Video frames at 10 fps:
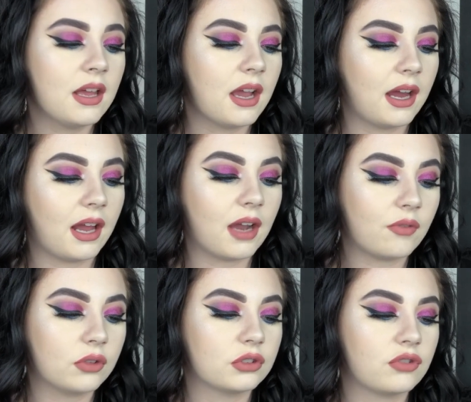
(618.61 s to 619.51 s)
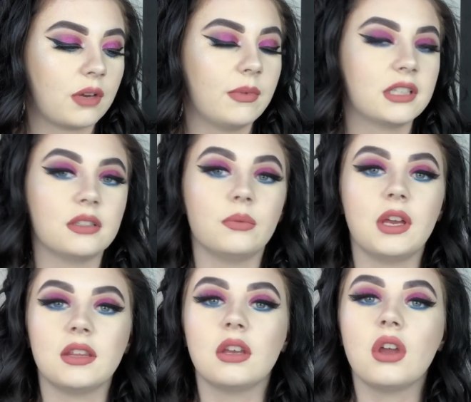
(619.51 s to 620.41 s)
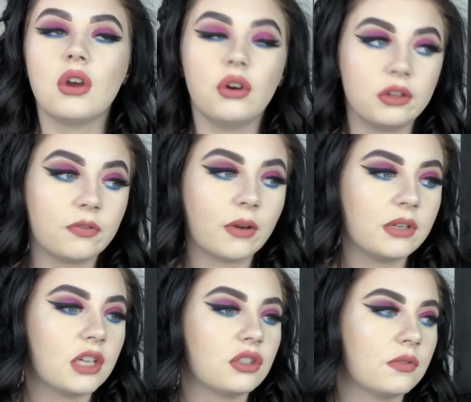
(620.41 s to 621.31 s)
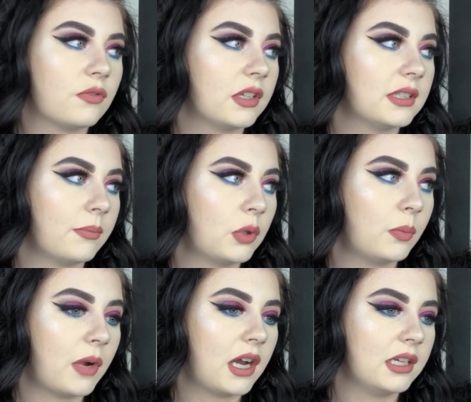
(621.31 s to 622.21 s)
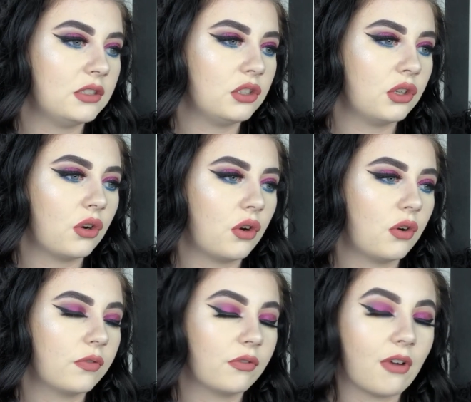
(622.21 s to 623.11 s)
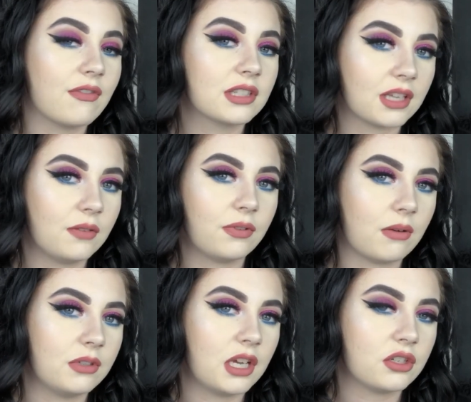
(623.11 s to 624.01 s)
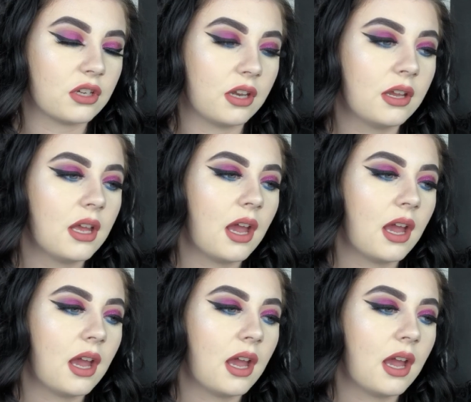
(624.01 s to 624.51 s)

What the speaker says: And I have also tried mixing it with other foundations, for example my Dior Forever Skin foundation.